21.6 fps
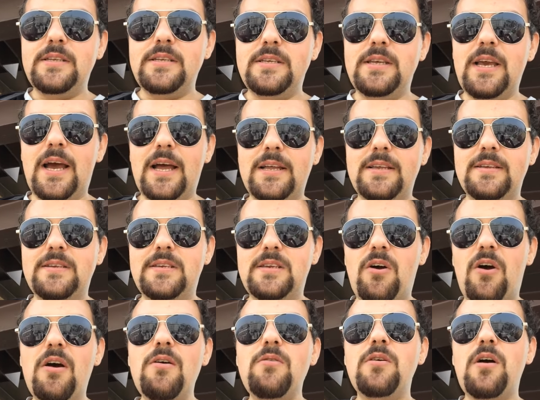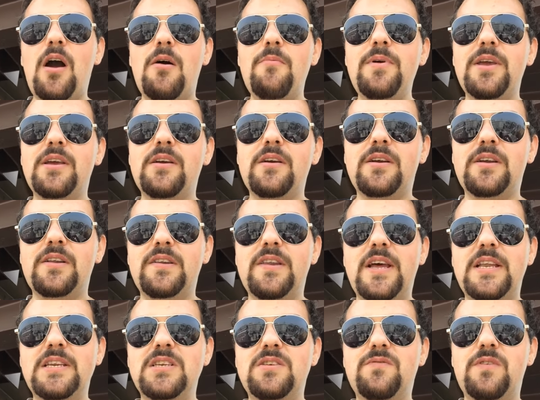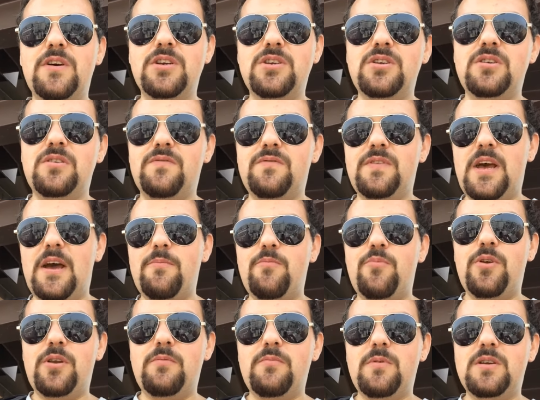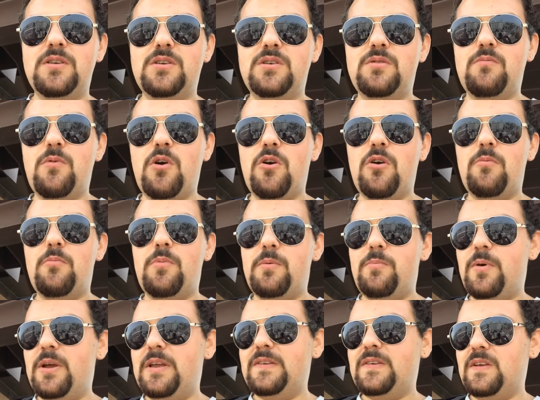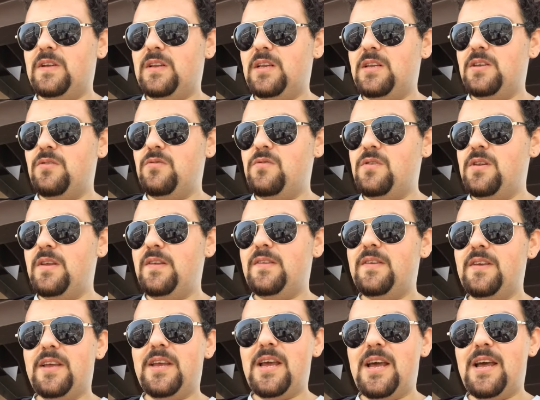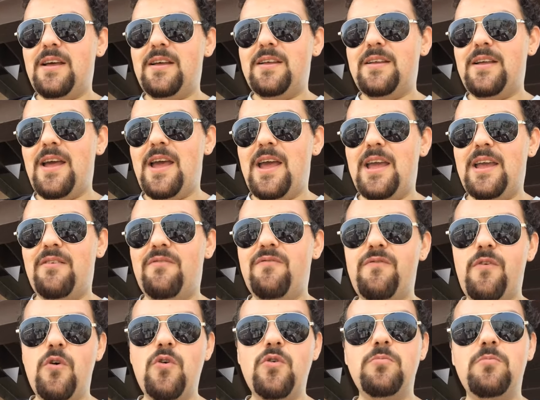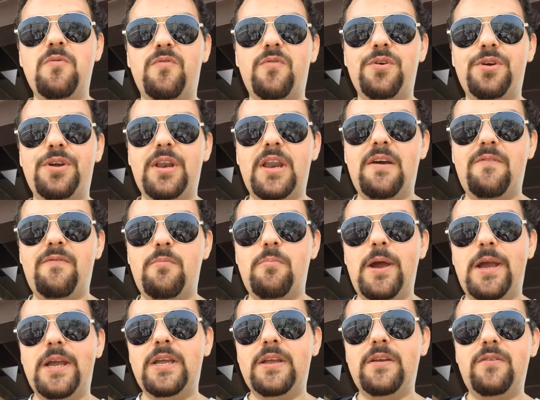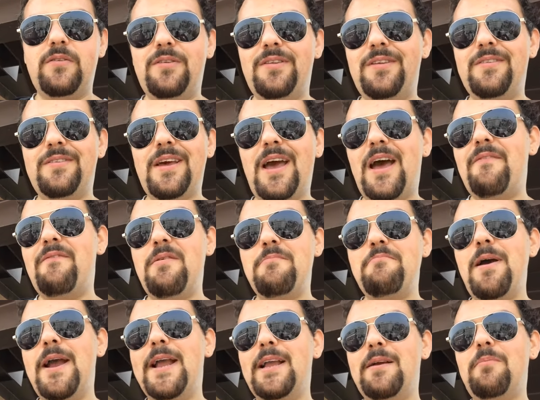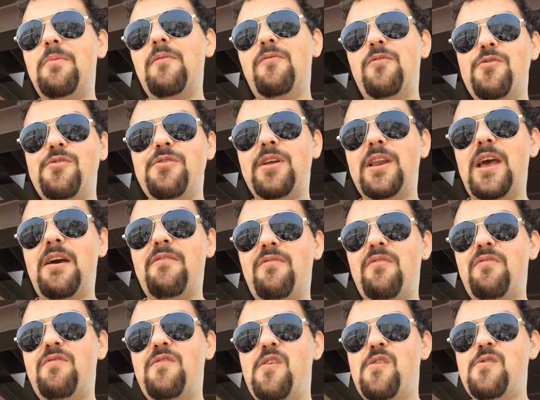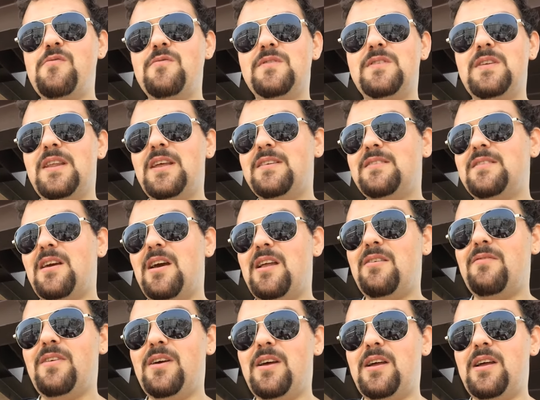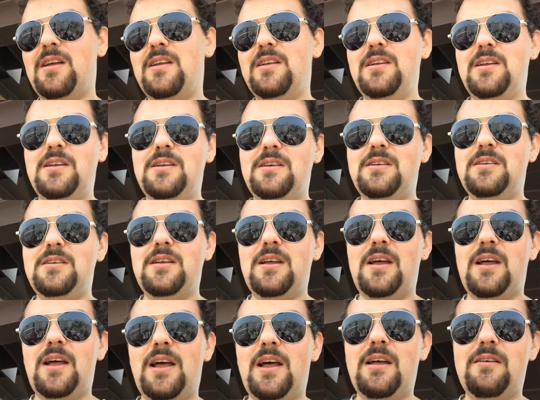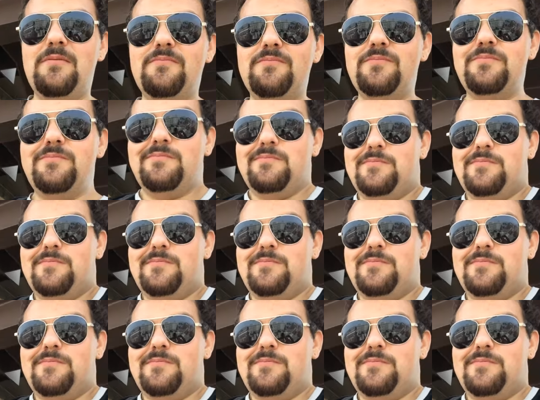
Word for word: yeah, so I'll, I'll make a condensed version of that pretty much tomorrow. But basically, you need to get a phone before you can have a bank. You need to have a bank before you can have a phone. So that's kind of a, um,